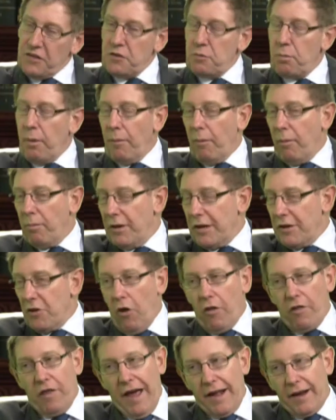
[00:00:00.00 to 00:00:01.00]
It's probably
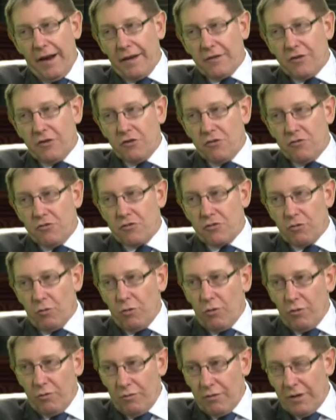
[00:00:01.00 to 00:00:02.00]
not that
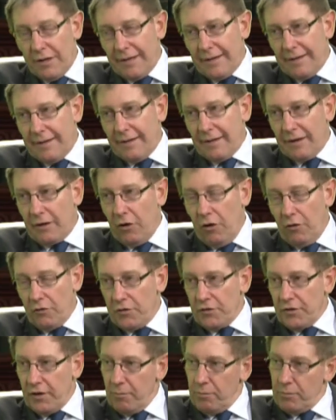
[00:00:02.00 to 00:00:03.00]
unusual uh,
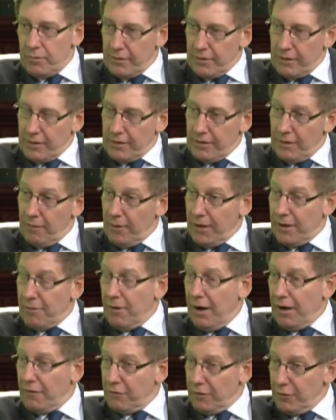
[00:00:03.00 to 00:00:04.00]
concept. Uh, I mean, you
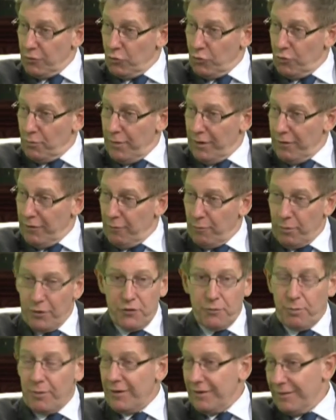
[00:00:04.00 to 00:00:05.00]
ran for Lord Mayor of
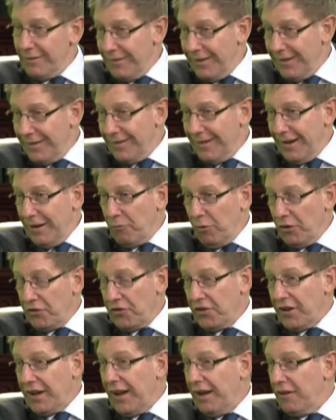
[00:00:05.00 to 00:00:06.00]
Brisbane and, and
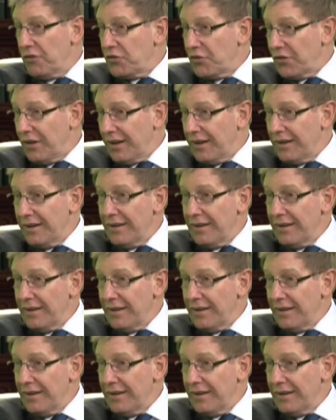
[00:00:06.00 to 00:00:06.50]
wasn't a councillor.